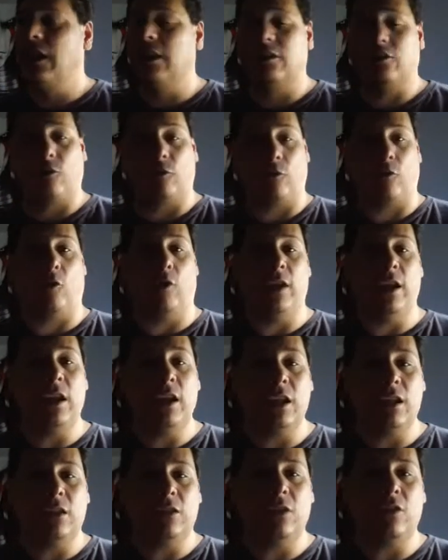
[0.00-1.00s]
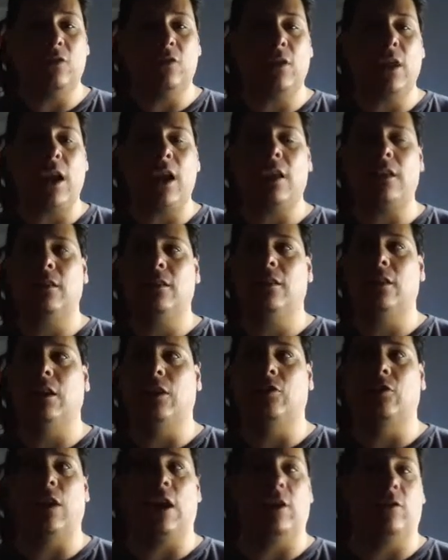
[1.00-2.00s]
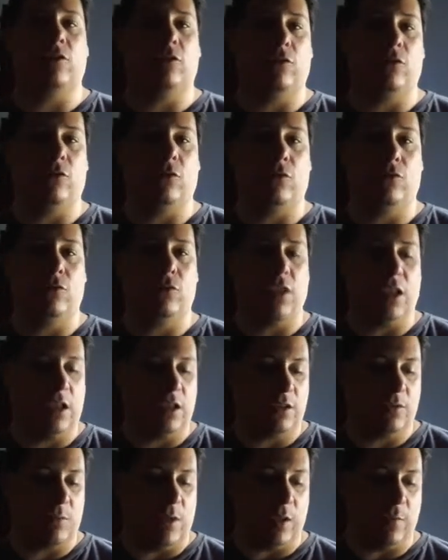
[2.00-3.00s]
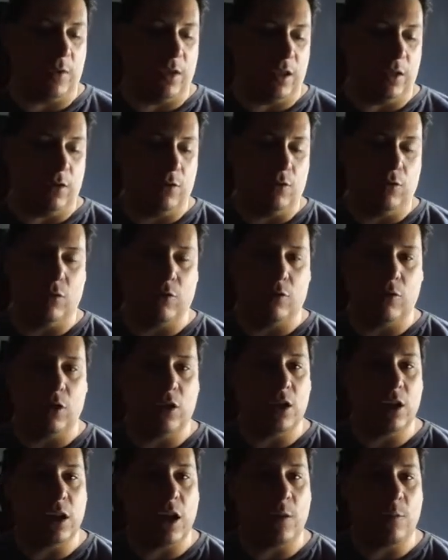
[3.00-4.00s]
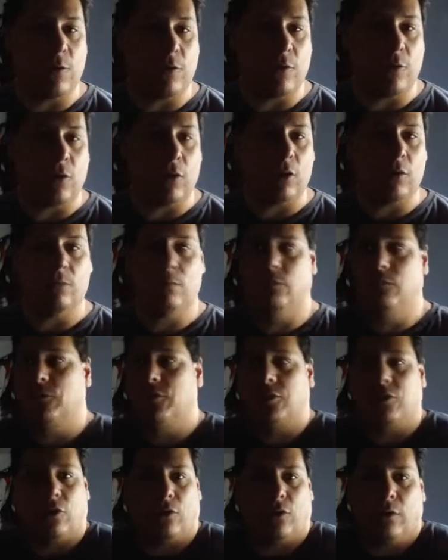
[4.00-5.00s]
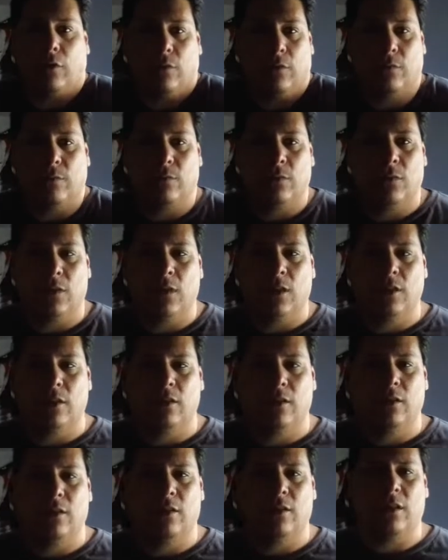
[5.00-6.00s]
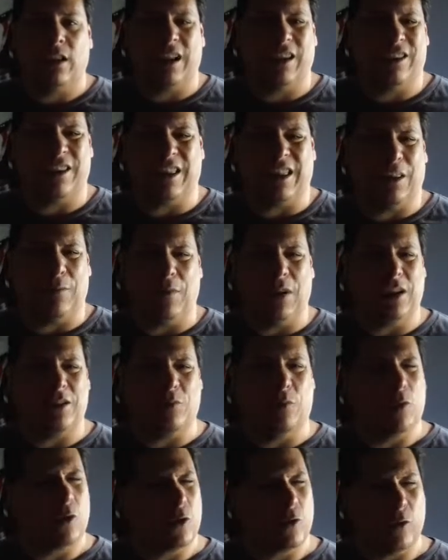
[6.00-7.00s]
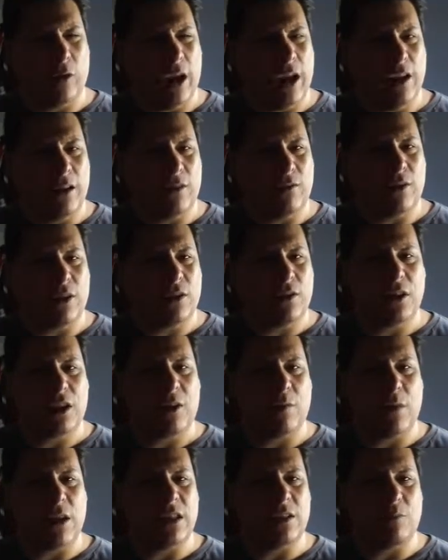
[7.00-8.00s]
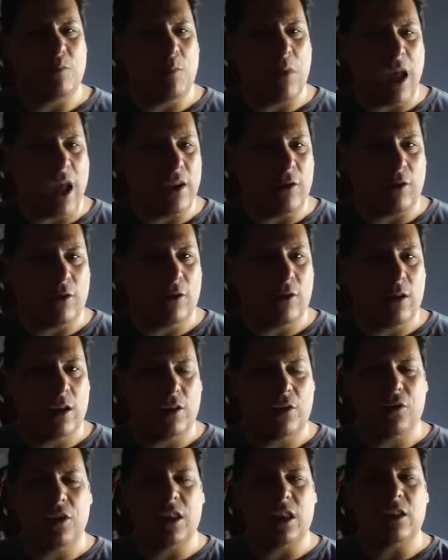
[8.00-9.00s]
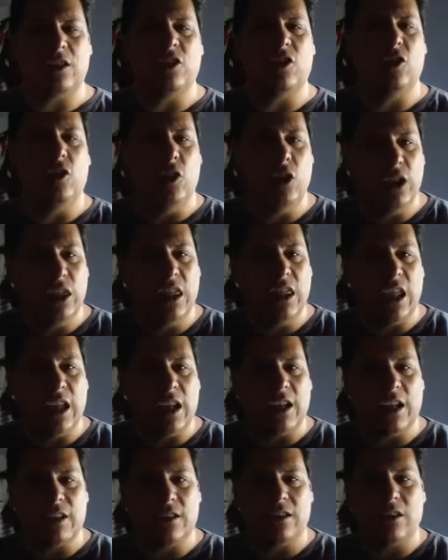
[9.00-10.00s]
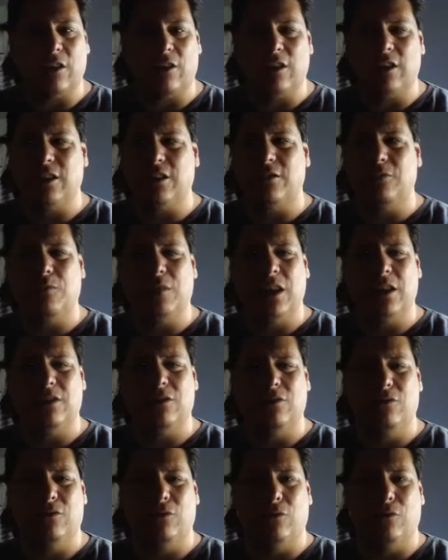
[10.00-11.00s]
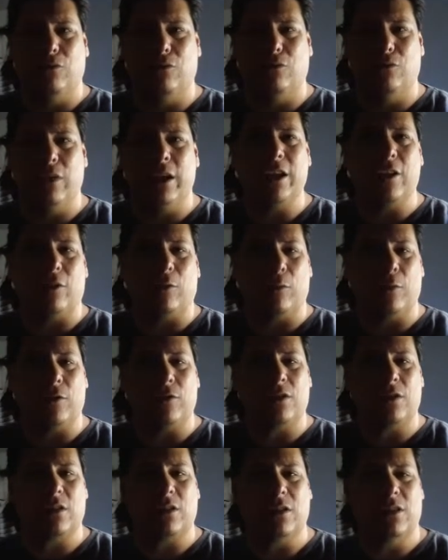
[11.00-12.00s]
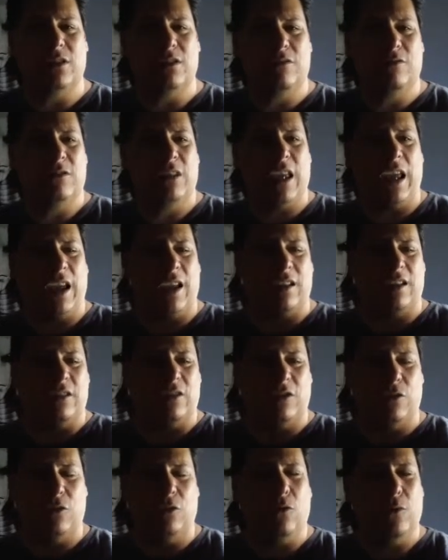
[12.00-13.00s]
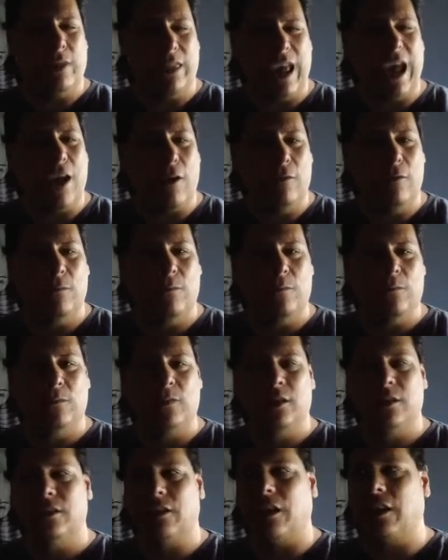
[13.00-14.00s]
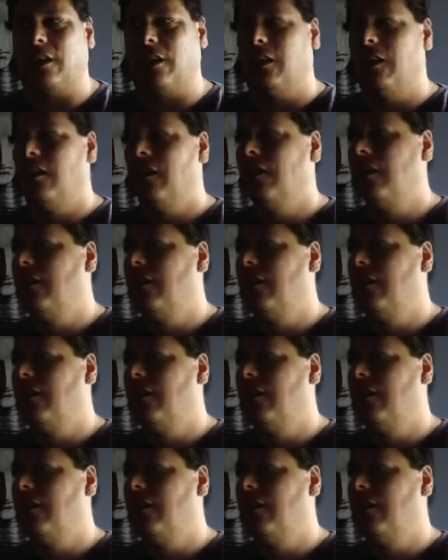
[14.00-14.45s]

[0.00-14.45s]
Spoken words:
Is it freeing to do that? Can you now do things maybe you couldn't have done before? Sure. I don't think that makes you more creative. I don't think it makes it better. I don't think that's a good thing necessarily. It just makes you a weaker person because you can't do it without. It's like,